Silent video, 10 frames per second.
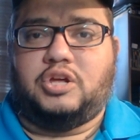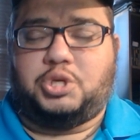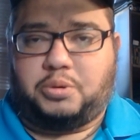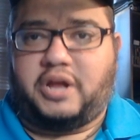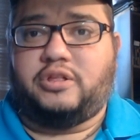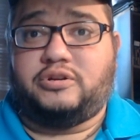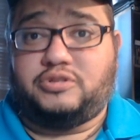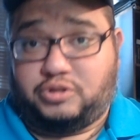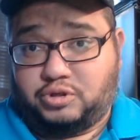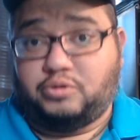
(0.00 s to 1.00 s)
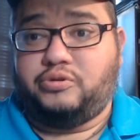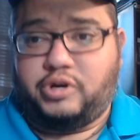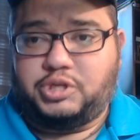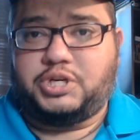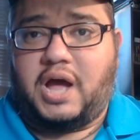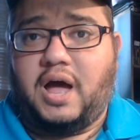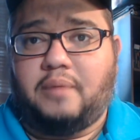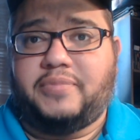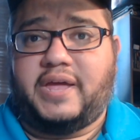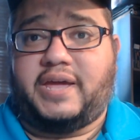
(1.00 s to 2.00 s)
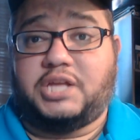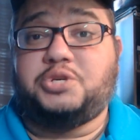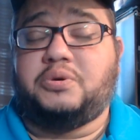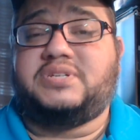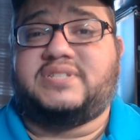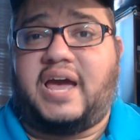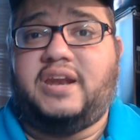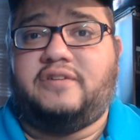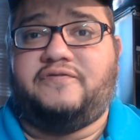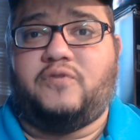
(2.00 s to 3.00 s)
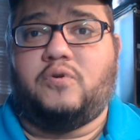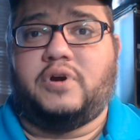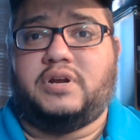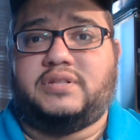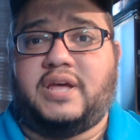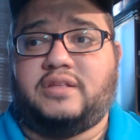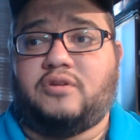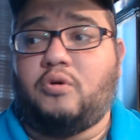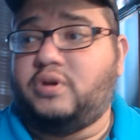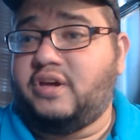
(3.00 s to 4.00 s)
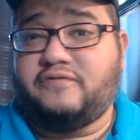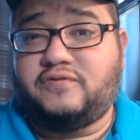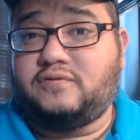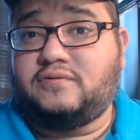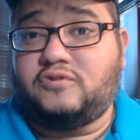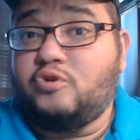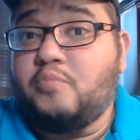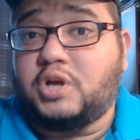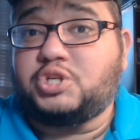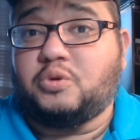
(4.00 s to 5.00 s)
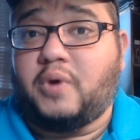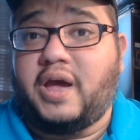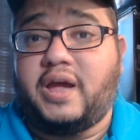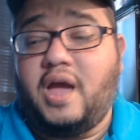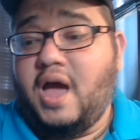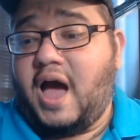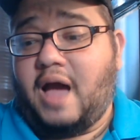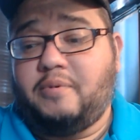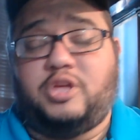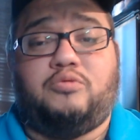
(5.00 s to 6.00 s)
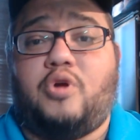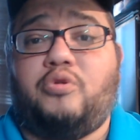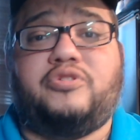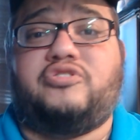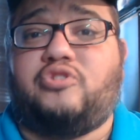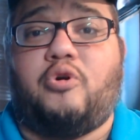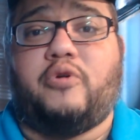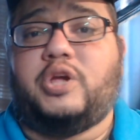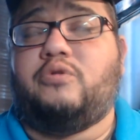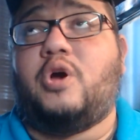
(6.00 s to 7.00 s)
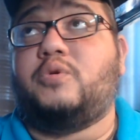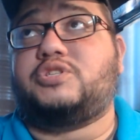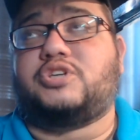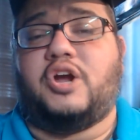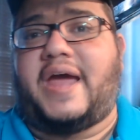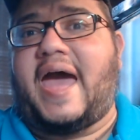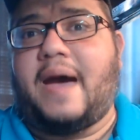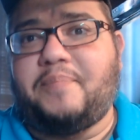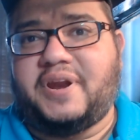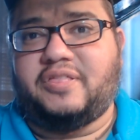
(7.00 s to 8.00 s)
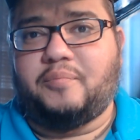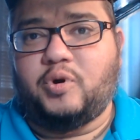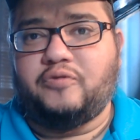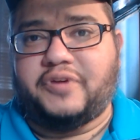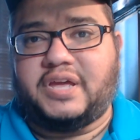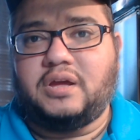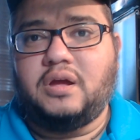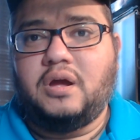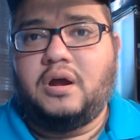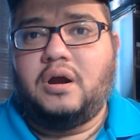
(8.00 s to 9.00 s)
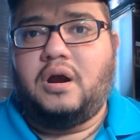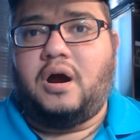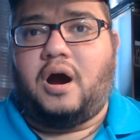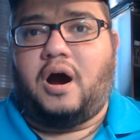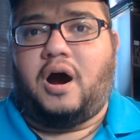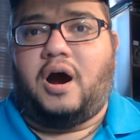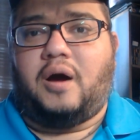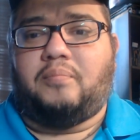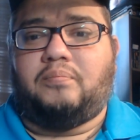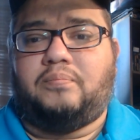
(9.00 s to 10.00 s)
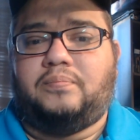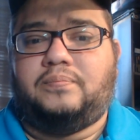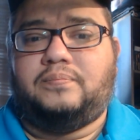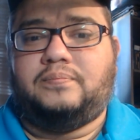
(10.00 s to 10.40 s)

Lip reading: the trailers do their job. They get you excited for it. They don't give too much away. I mean, you know the story. You know what's going to happen in the movie. Um